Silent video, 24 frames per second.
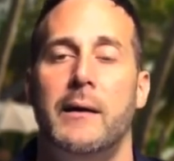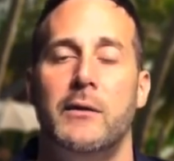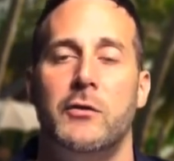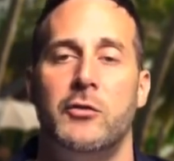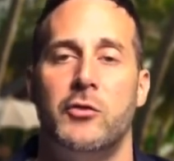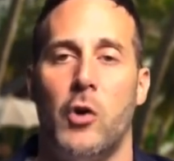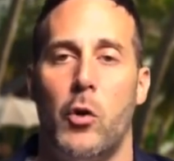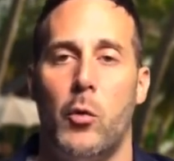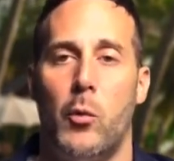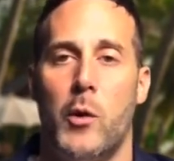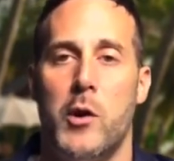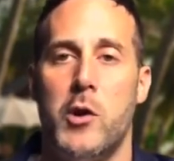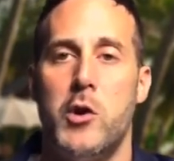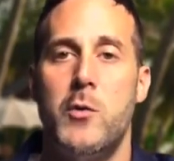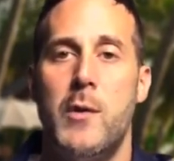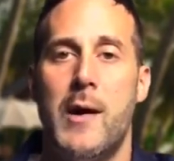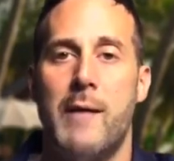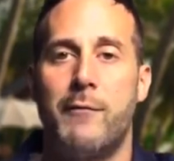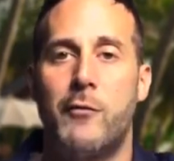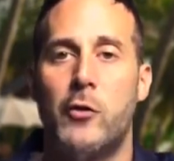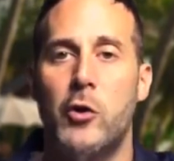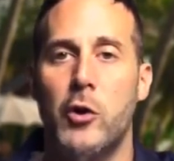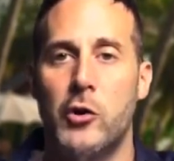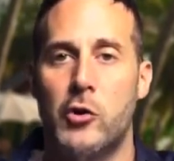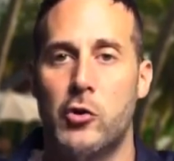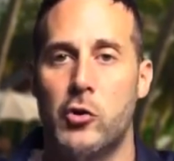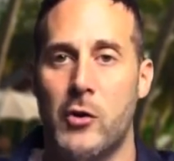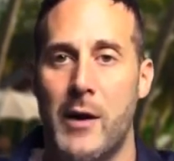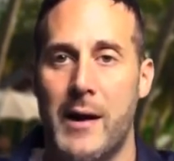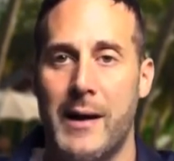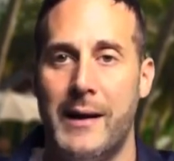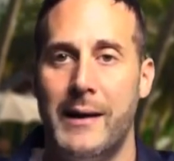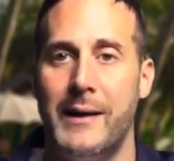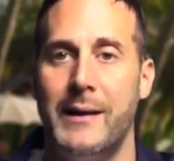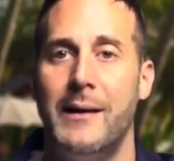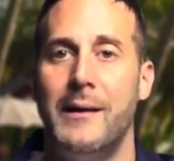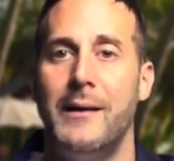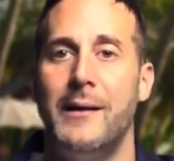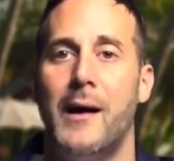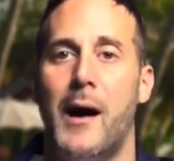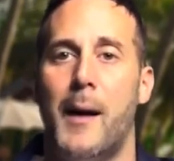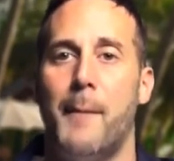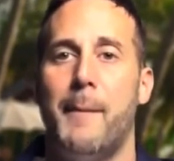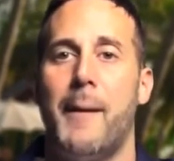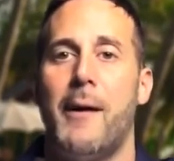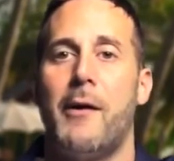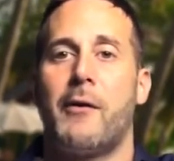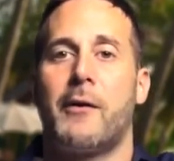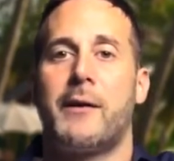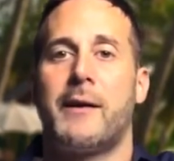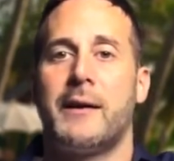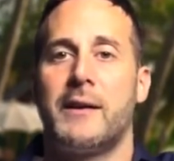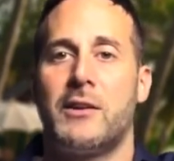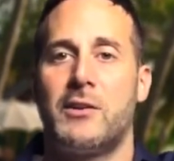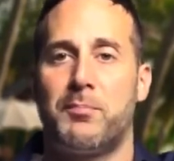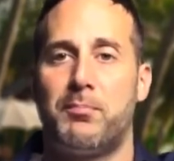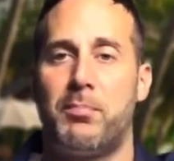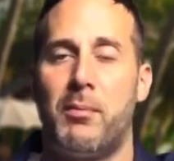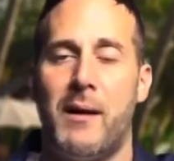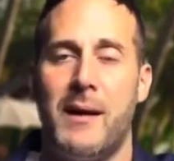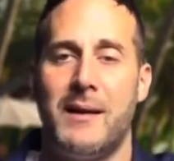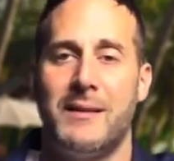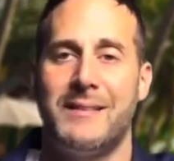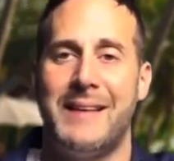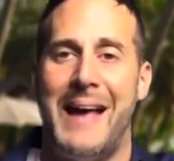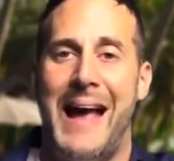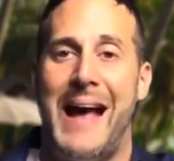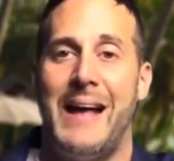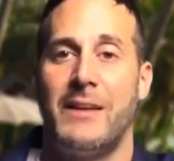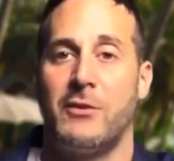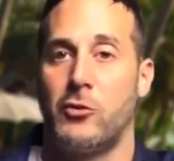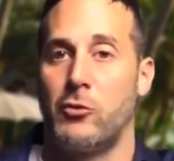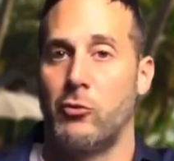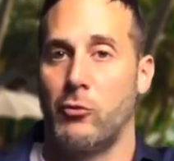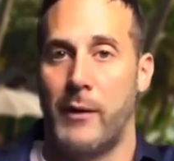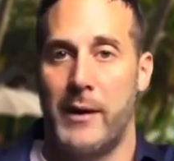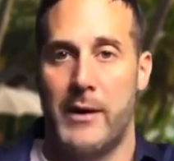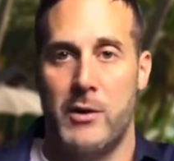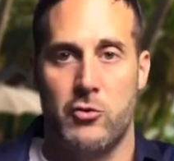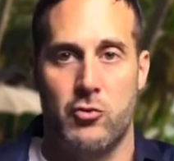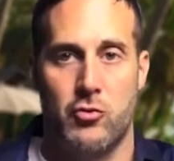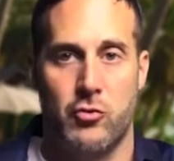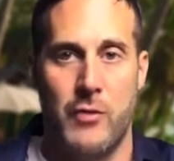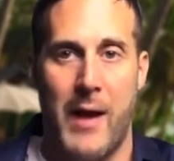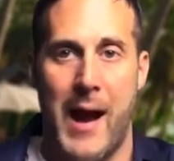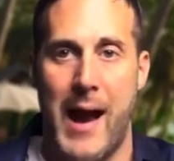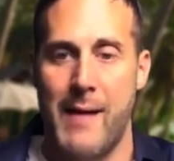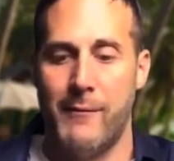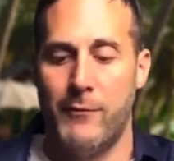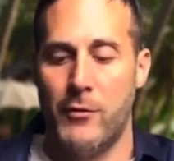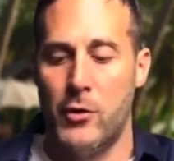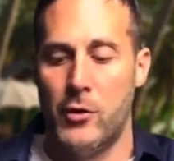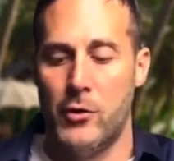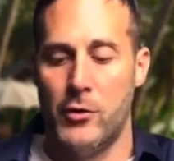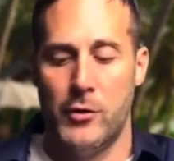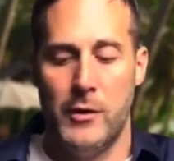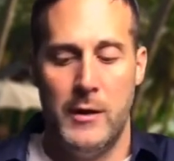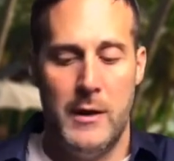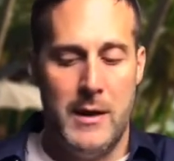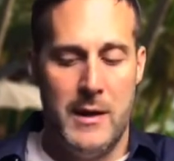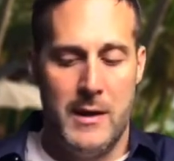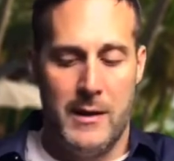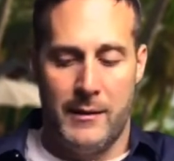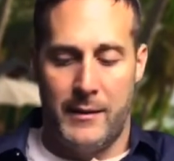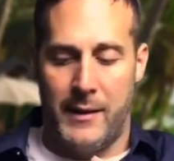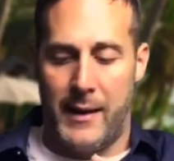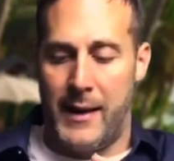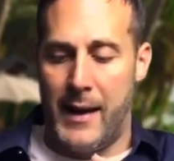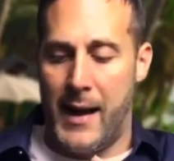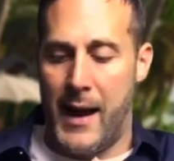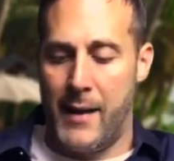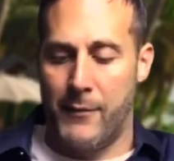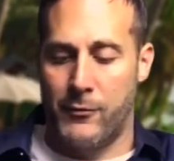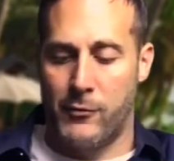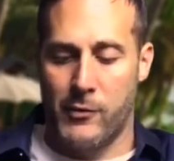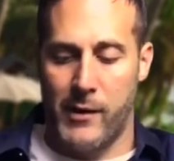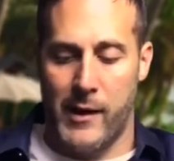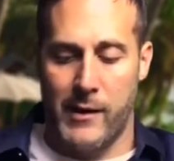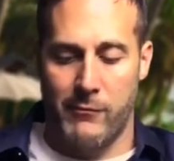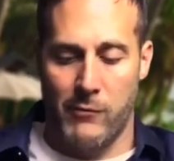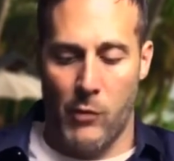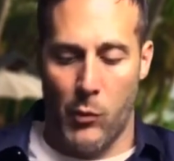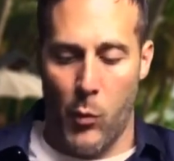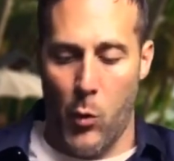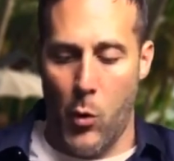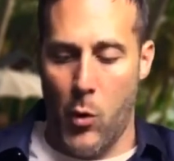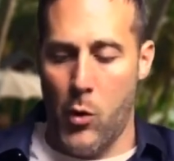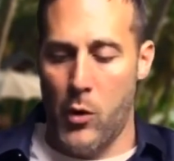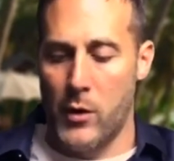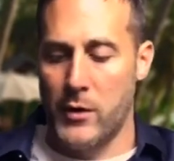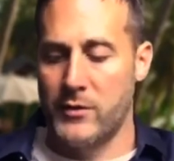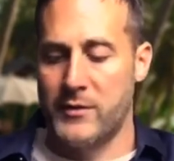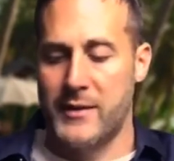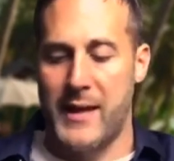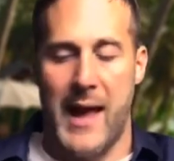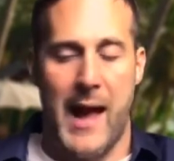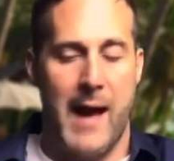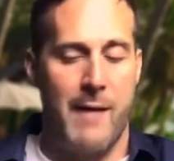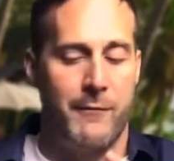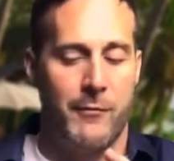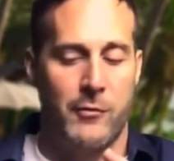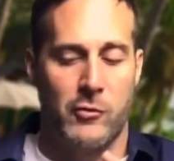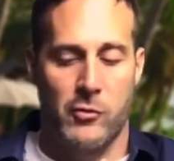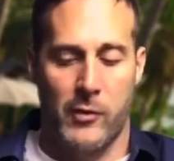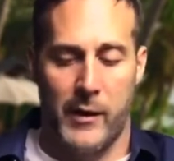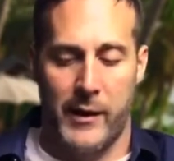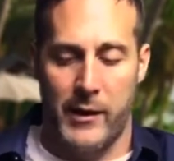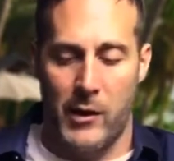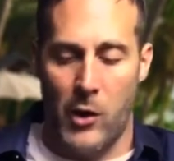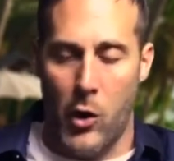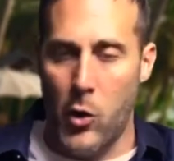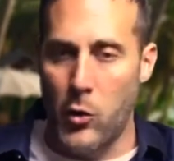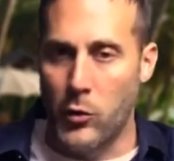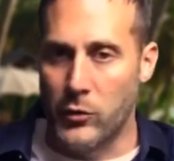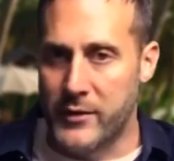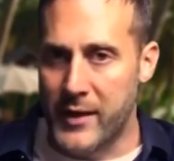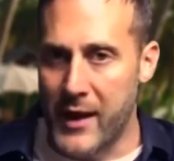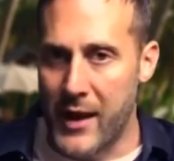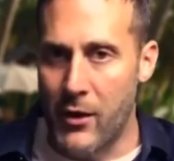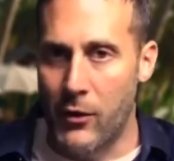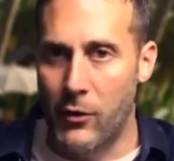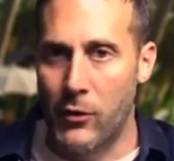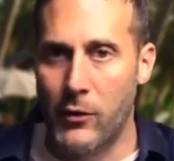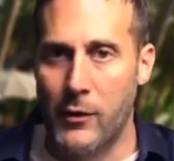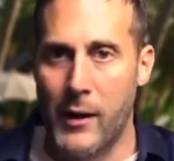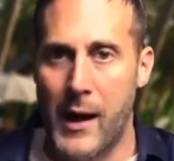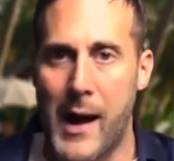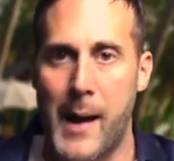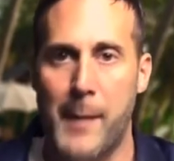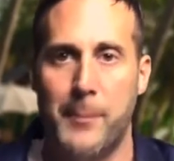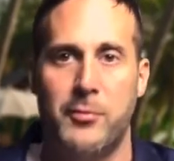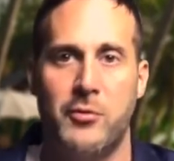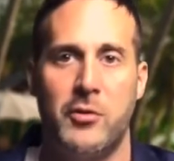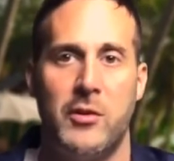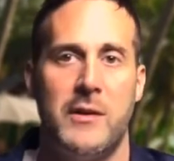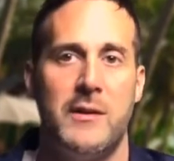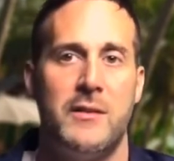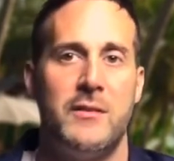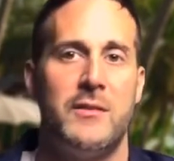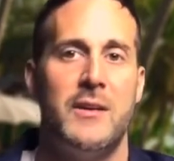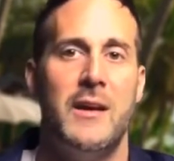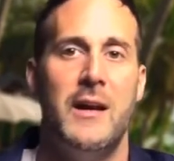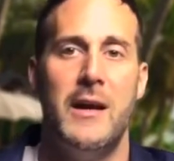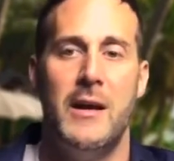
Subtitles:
So when you have good credit, American Express has great travel, they have great rewards, they have great hotel options,